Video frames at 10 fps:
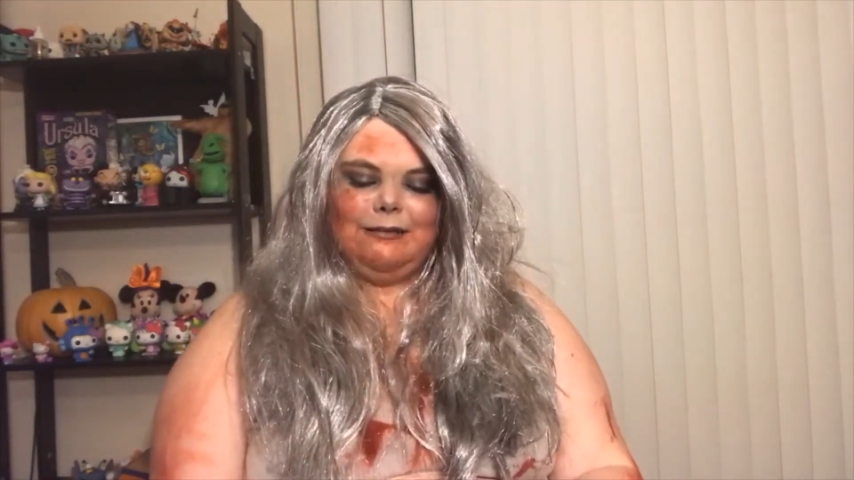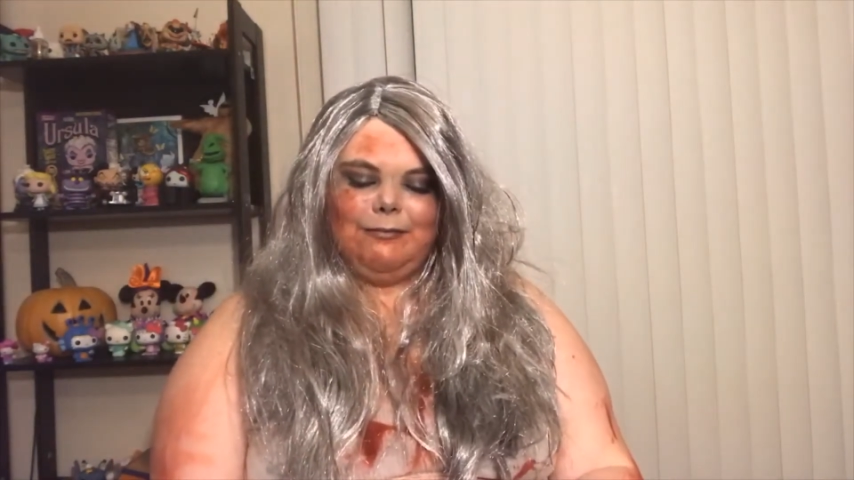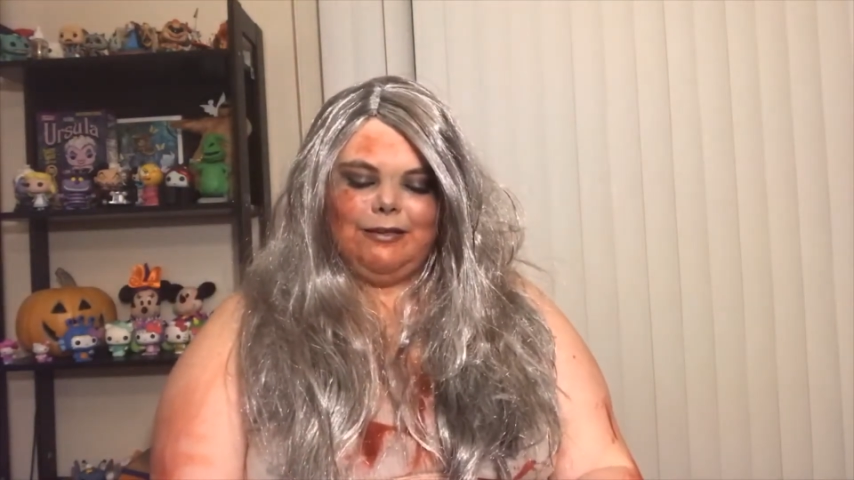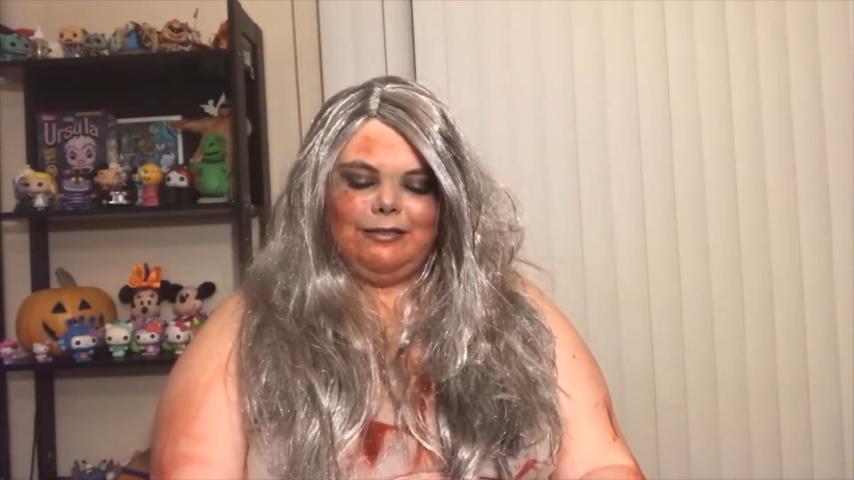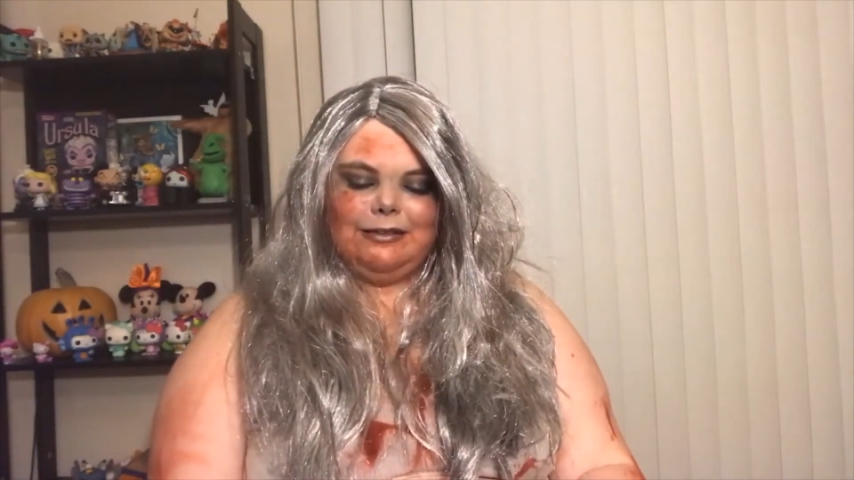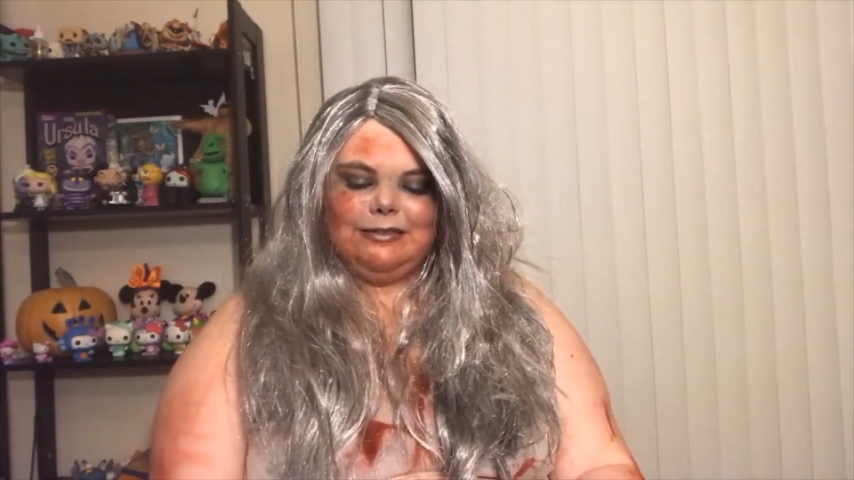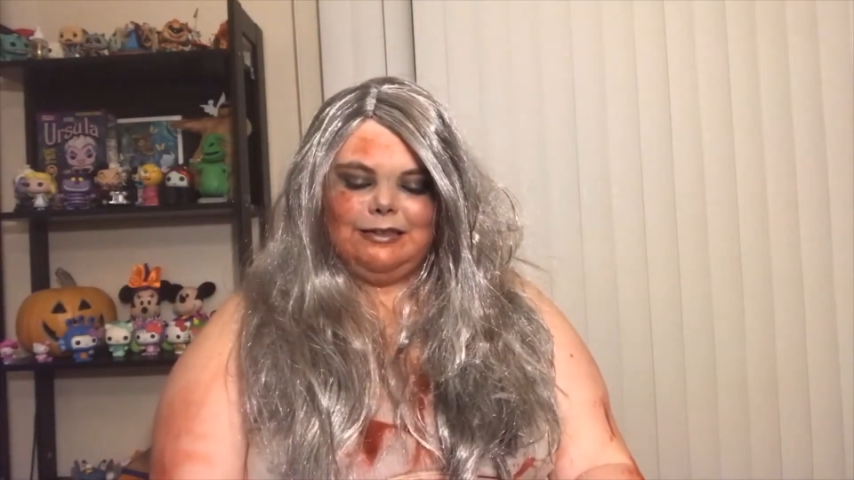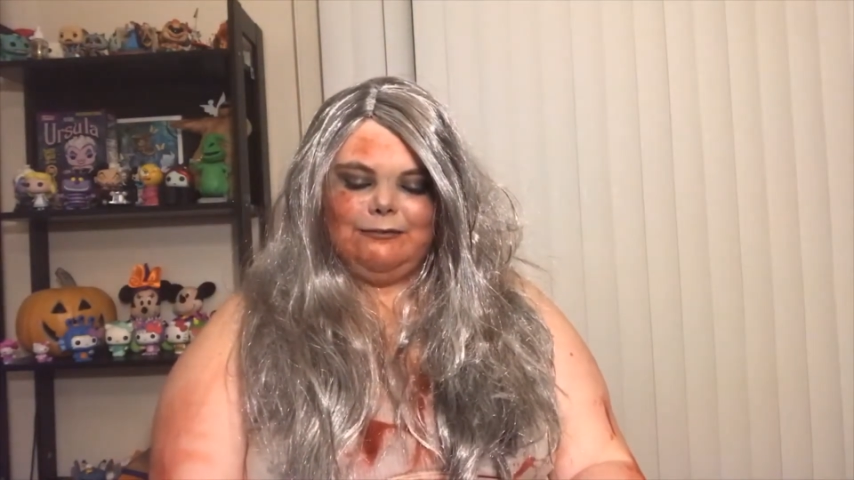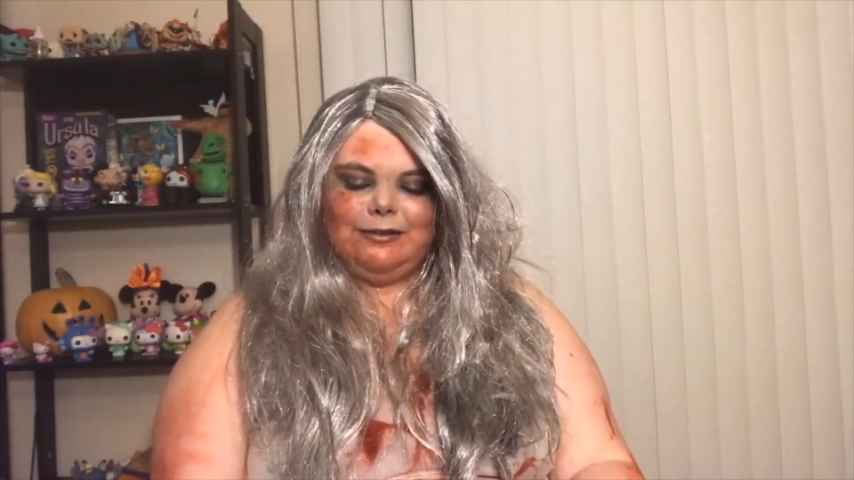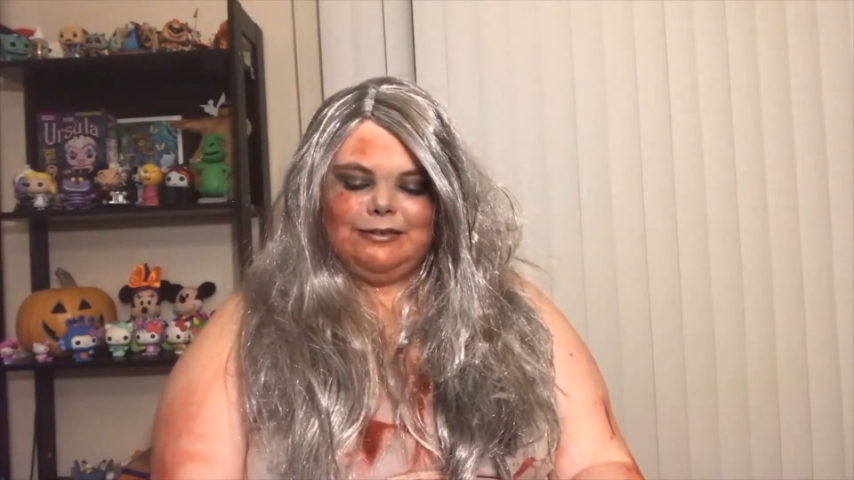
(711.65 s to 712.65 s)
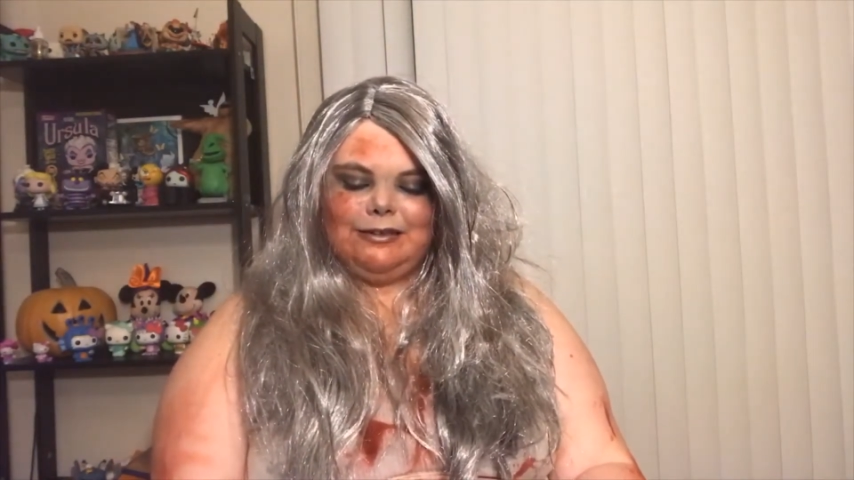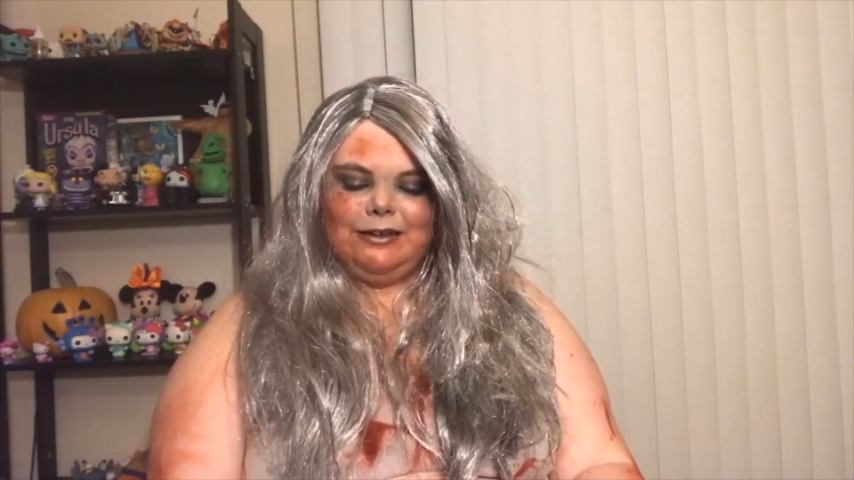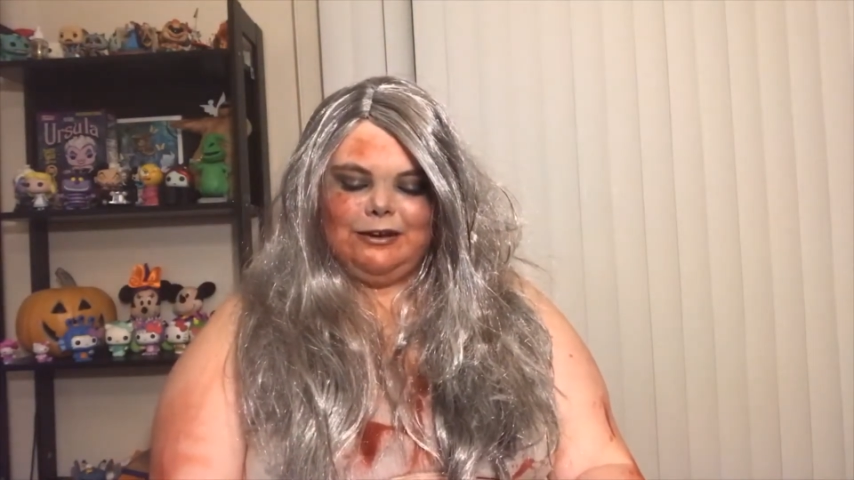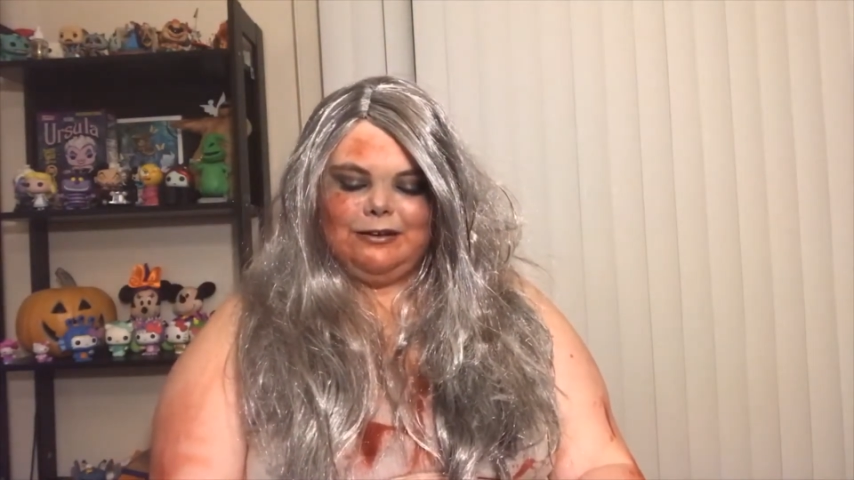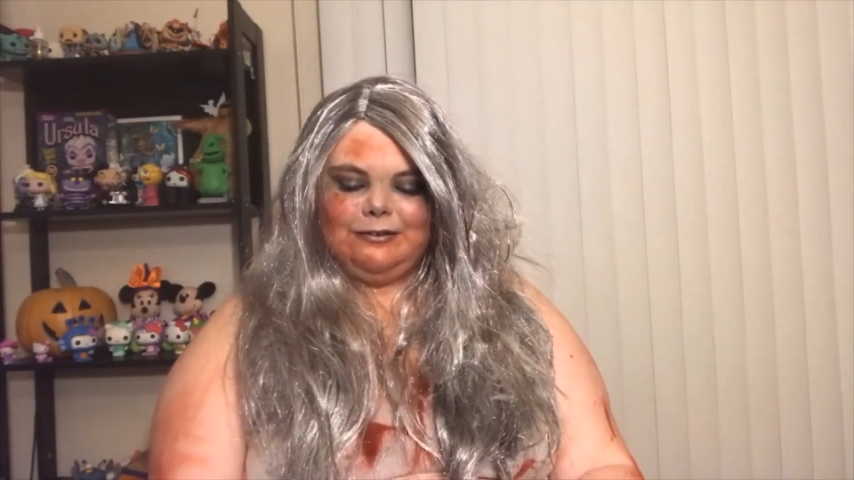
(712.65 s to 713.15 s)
But let's see what's in here.